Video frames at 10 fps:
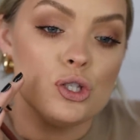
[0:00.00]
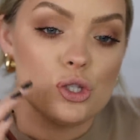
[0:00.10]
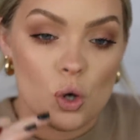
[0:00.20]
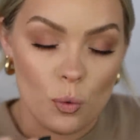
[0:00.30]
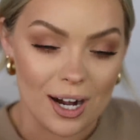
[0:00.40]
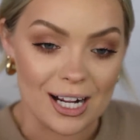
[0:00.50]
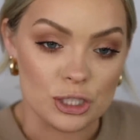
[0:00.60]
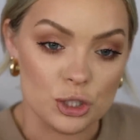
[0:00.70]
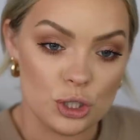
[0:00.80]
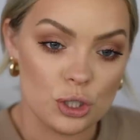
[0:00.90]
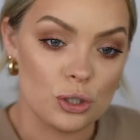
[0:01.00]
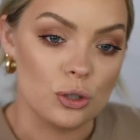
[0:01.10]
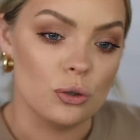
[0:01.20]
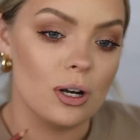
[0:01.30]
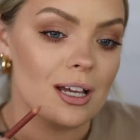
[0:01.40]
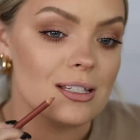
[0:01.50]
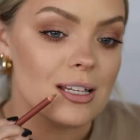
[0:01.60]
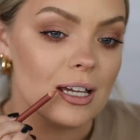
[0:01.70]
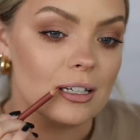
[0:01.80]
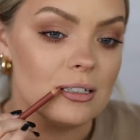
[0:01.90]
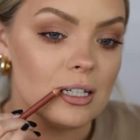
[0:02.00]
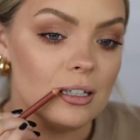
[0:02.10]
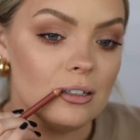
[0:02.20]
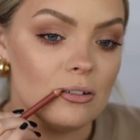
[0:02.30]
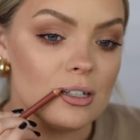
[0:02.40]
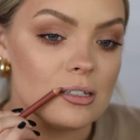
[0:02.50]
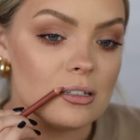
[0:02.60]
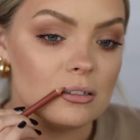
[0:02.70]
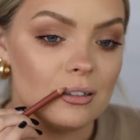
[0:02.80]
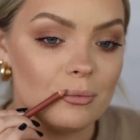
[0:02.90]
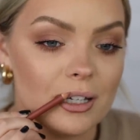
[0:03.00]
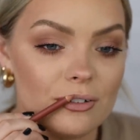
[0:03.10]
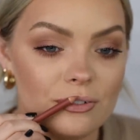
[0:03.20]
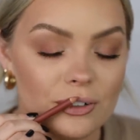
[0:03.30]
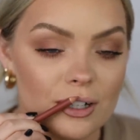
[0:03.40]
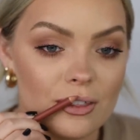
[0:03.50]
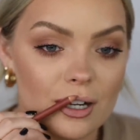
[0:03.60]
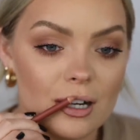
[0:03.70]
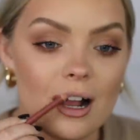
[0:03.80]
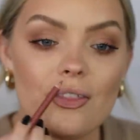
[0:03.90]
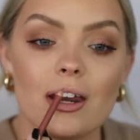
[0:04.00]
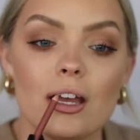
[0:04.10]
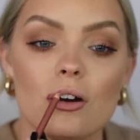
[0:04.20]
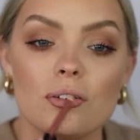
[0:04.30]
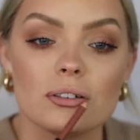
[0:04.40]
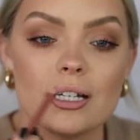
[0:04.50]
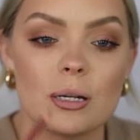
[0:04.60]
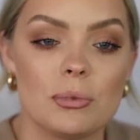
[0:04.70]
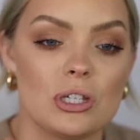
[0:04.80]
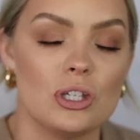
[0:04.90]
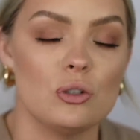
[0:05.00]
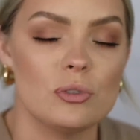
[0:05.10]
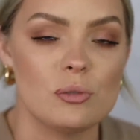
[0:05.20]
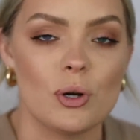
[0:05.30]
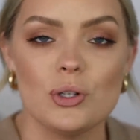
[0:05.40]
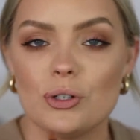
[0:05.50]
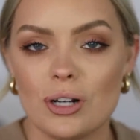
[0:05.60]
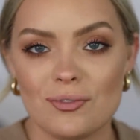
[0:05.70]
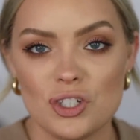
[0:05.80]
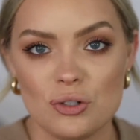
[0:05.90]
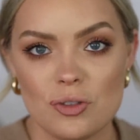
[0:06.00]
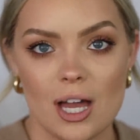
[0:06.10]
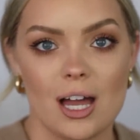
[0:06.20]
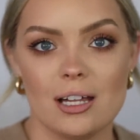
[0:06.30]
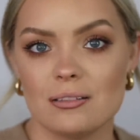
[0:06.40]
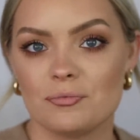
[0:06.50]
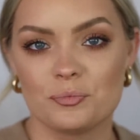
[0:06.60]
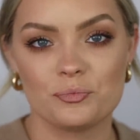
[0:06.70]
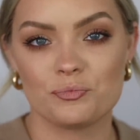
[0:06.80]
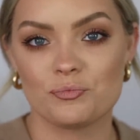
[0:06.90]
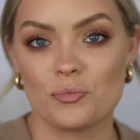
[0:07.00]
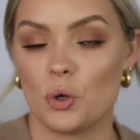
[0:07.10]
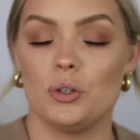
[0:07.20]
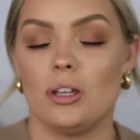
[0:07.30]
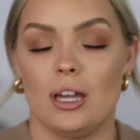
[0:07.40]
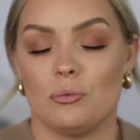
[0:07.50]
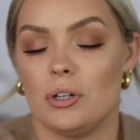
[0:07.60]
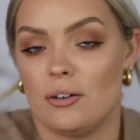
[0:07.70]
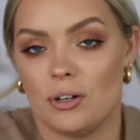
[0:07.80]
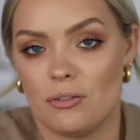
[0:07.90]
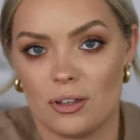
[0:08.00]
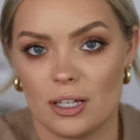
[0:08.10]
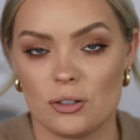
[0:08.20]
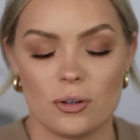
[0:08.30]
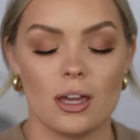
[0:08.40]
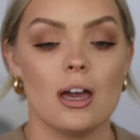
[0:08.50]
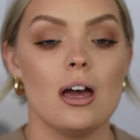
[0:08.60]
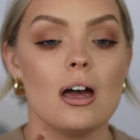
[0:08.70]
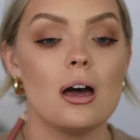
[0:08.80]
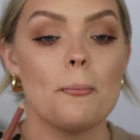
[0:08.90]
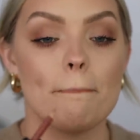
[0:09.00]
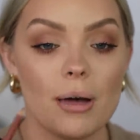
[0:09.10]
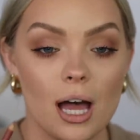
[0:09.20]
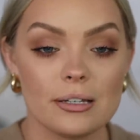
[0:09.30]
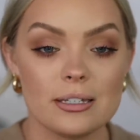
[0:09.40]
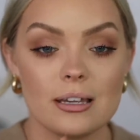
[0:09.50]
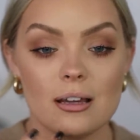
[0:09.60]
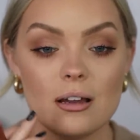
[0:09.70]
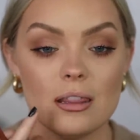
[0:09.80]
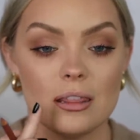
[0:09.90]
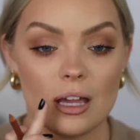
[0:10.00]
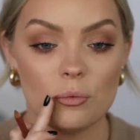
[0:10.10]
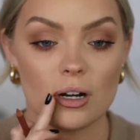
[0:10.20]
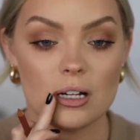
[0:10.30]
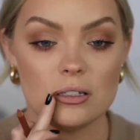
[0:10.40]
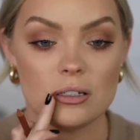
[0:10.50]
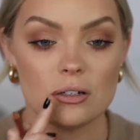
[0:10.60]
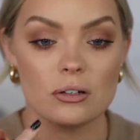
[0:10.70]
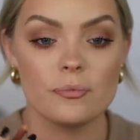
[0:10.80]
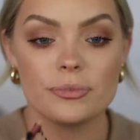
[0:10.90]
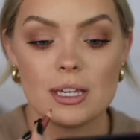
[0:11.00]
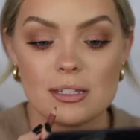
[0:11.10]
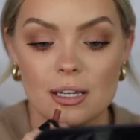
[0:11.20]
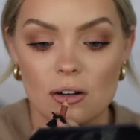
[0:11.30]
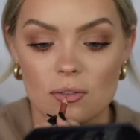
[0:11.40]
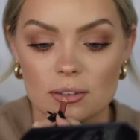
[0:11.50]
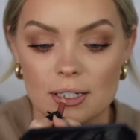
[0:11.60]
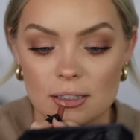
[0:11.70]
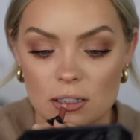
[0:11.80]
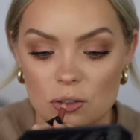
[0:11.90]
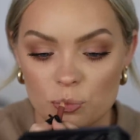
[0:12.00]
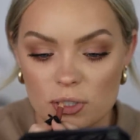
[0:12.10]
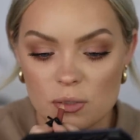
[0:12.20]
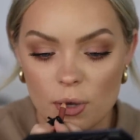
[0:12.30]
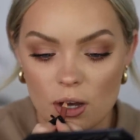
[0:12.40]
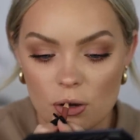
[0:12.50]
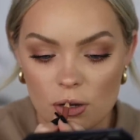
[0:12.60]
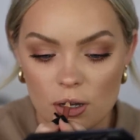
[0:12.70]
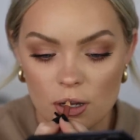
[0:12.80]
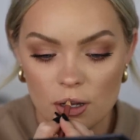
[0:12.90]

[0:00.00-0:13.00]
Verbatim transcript: So what I do is I continue this a little bit further, and then I overline up with a Cupid's bow. You don't have to do that, or you can, whatever you feel like doing. But then what I do is I overline the Cupid's bow.